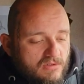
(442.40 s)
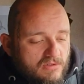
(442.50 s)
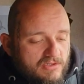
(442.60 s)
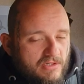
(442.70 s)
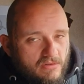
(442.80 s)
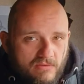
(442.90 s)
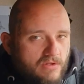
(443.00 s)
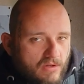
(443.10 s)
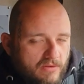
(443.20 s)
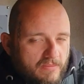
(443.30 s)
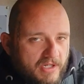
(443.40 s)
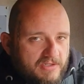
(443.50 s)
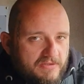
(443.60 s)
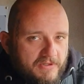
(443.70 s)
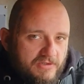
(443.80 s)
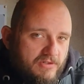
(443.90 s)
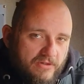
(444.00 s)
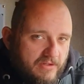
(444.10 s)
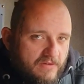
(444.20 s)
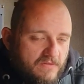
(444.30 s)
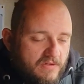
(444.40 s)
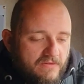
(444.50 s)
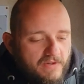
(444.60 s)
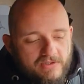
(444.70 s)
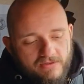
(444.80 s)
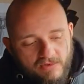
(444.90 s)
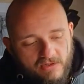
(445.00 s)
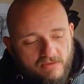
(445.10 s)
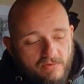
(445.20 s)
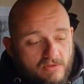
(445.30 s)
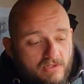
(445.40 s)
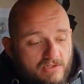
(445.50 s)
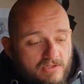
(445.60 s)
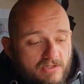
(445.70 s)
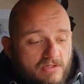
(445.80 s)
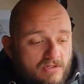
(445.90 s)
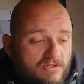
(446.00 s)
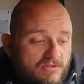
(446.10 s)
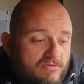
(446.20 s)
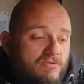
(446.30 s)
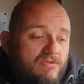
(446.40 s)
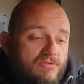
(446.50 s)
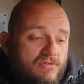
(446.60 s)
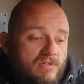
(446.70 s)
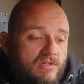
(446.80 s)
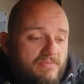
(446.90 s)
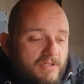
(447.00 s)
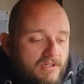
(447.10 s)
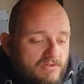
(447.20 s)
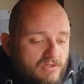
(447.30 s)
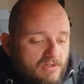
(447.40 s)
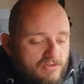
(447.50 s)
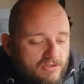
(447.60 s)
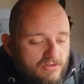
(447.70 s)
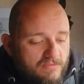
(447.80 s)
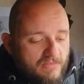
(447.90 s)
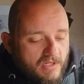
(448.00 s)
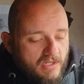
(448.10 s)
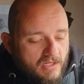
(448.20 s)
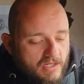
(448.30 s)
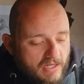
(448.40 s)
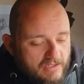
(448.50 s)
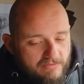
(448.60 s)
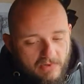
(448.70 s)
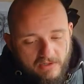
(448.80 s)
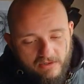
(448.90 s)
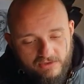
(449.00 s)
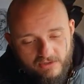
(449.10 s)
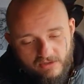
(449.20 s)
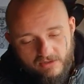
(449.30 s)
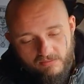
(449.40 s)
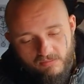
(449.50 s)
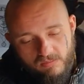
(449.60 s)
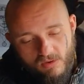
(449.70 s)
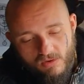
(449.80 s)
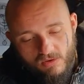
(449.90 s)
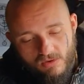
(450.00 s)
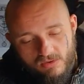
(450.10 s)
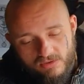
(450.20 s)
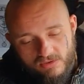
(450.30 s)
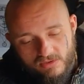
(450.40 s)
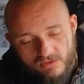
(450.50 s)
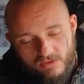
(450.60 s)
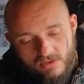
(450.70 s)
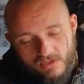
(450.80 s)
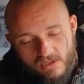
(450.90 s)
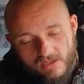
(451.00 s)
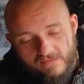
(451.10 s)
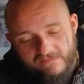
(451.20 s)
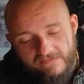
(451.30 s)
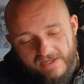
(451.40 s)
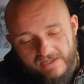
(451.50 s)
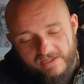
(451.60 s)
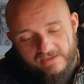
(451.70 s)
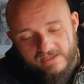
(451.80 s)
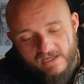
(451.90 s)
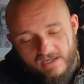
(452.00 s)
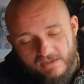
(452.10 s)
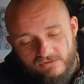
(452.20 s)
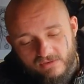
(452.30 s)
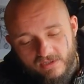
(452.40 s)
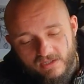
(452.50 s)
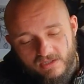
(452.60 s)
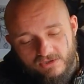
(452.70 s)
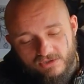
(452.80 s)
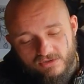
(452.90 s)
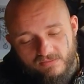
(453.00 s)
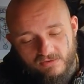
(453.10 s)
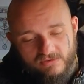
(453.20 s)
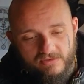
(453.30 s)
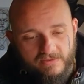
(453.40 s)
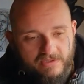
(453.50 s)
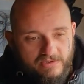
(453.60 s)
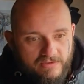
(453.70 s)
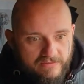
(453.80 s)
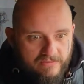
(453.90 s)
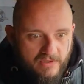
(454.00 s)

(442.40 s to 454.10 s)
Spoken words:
still not the best suspension I think for an adventure bike, but it's been used a long time. Has mono shock, but convenient electronically adjustable suspension.